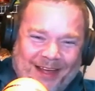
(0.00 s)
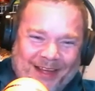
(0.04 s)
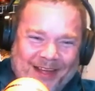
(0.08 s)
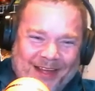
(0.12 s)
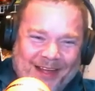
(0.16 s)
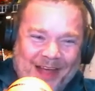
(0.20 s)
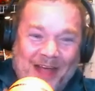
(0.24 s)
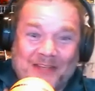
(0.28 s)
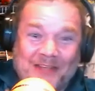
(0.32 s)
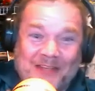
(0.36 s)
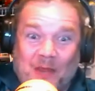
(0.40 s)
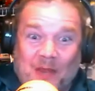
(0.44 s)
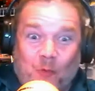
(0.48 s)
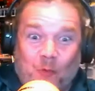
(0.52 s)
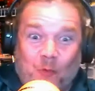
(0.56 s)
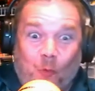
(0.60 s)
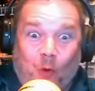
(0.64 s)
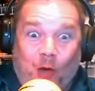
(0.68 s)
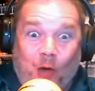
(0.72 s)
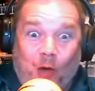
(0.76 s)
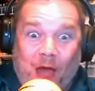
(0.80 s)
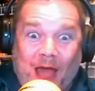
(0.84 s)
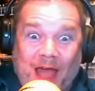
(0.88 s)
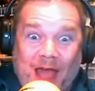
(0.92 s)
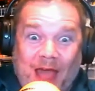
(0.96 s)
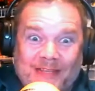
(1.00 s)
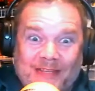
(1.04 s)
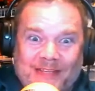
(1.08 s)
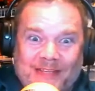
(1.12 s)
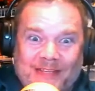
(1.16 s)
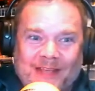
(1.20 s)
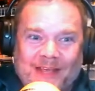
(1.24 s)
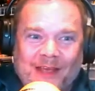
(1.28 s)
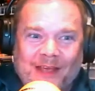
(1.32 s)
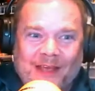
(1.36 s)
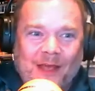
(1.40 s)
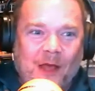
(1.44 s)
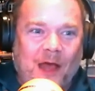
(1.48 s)
I was like, what?
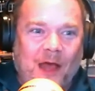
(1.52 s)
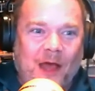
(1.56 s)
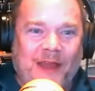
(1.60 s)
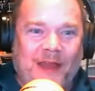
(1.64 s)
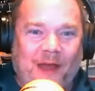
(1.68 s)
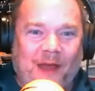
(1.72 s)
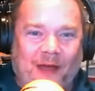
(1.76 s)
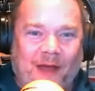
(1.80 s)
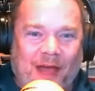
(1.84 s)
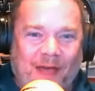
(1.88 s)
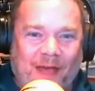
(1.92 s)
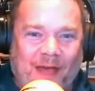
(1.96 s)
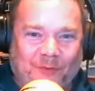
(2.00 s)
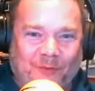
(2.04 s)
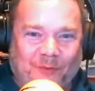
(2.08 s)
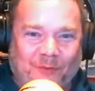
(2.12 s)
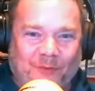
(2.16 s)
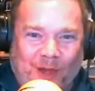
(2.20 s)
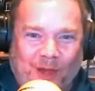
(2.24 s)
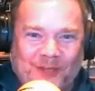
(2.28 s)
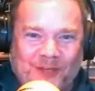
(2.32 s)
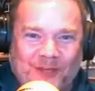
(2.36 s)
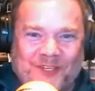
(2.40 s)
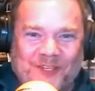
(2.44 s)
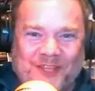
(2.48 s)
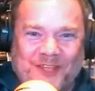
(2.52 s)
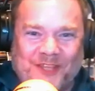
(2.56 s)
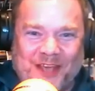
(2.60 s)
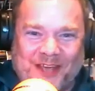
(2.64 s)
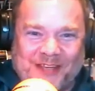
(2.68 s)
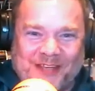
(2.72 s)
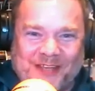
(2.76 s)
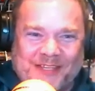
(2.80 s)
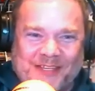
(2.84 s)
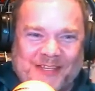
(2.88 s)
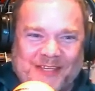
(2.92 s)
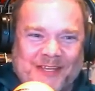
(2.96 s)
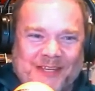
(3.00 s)
I now have to watch this.